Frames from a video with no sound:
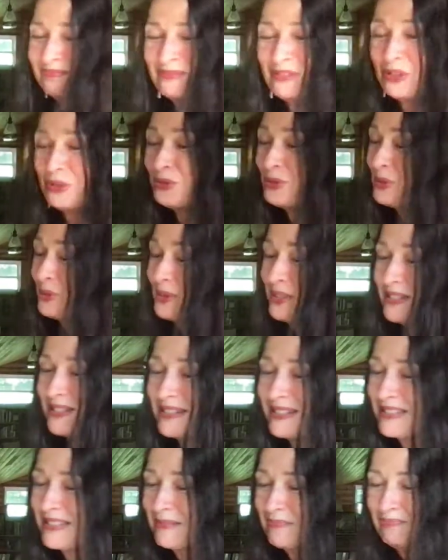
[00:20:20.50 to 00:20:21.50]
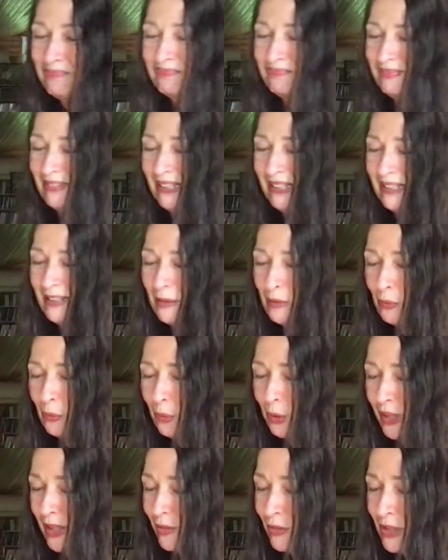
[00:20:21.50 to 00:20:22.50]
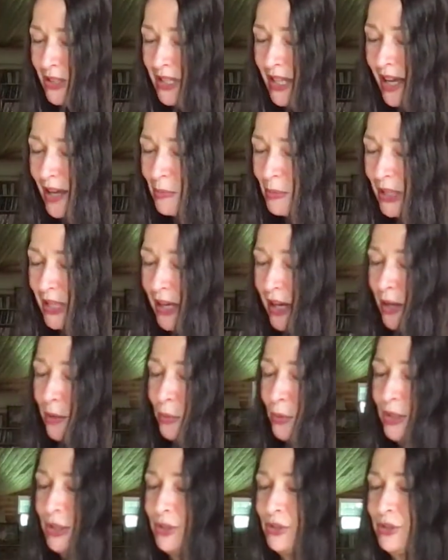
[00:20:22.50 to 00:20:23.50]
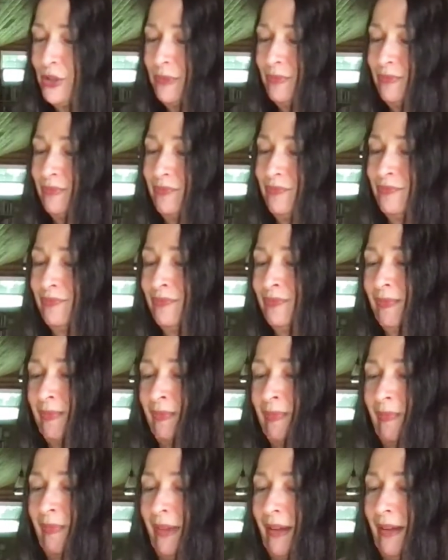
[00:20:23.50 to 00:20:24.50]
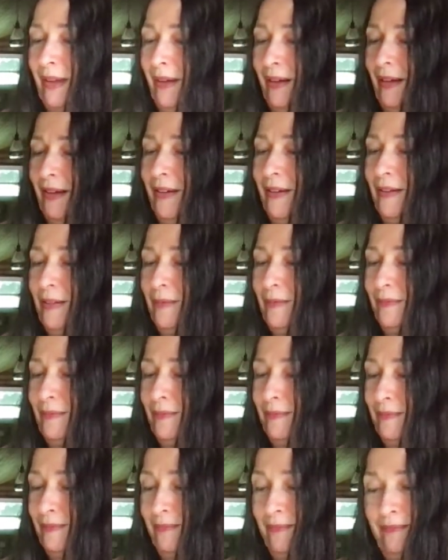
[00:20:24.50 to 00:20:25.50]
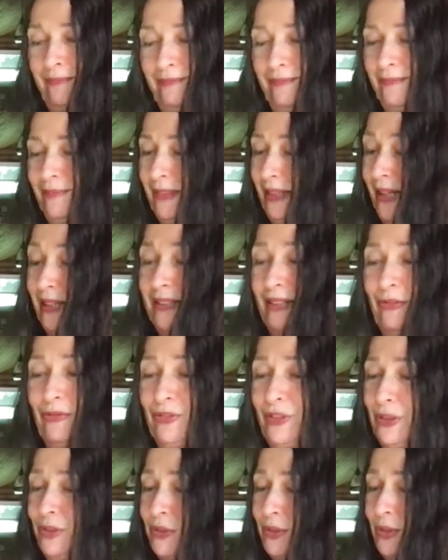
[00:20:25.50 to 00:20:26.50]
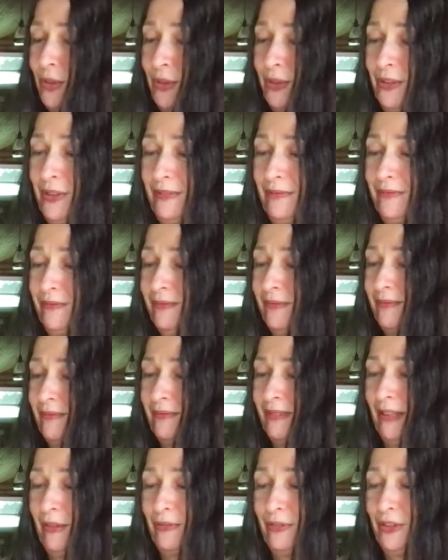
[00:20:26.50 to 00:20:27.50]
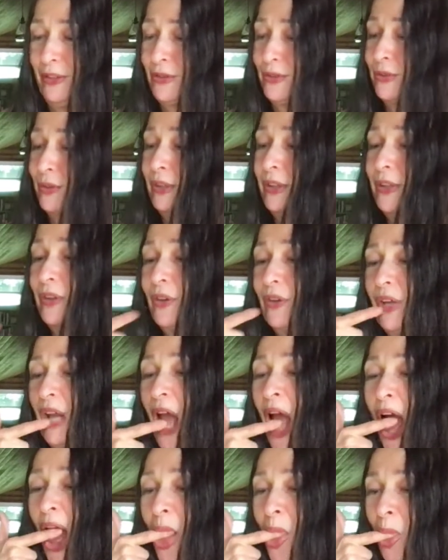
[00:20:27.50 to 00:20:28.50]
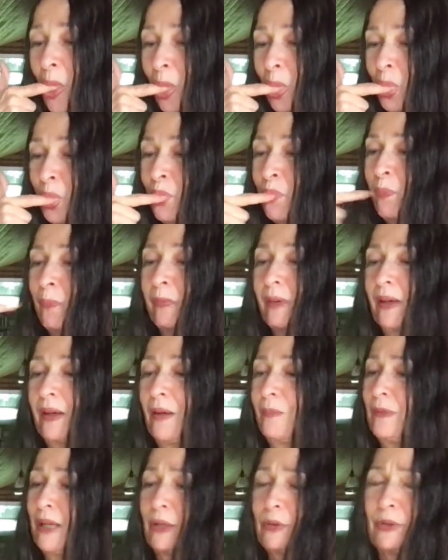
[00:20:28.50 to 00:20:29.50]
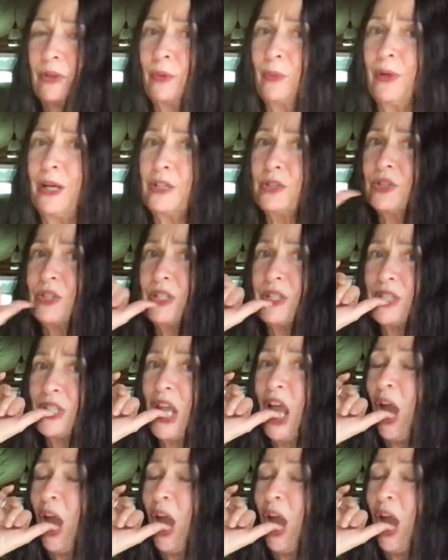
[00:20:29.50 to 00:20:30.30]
to do this in whatever timing I wish. God, that feels good. That feels really good. I'm not going to wash this